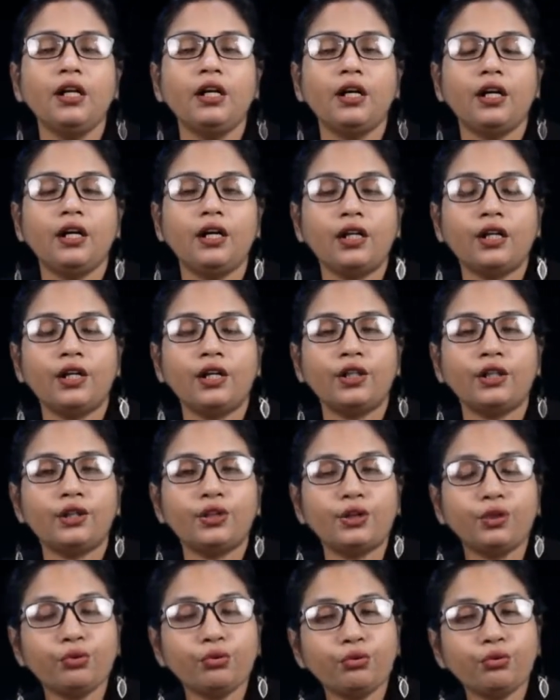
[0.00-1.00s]

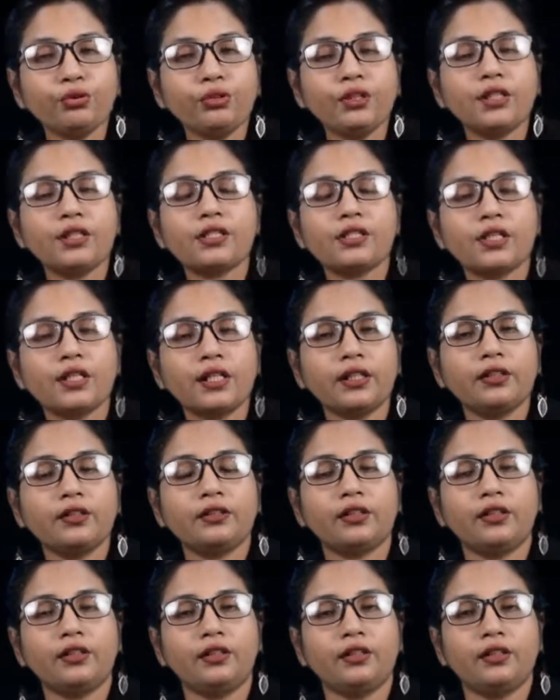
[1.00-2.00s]
to the state,
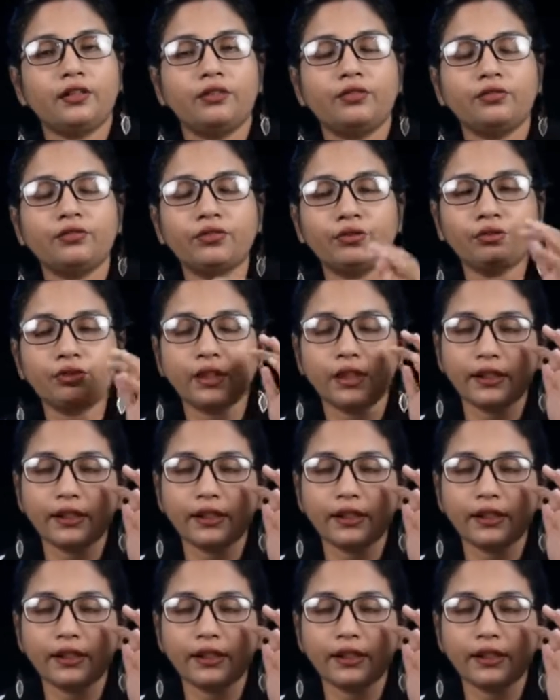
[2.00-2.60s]
to the